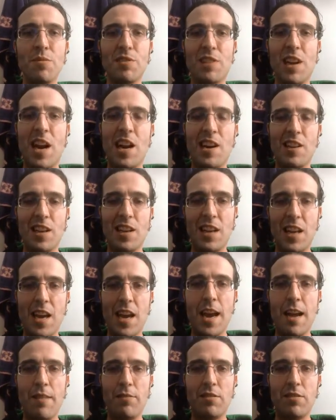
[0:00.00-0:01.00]
It's kind of like
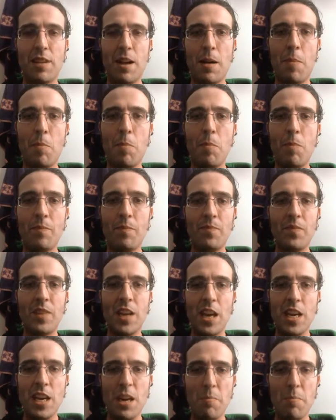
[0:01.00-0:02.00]
you have something
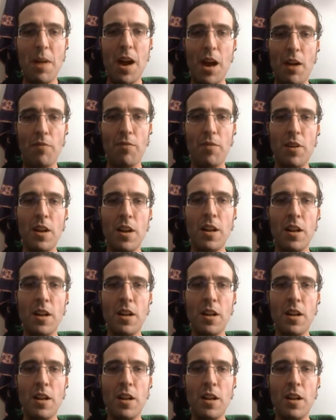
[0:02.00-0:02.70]
in your mouth.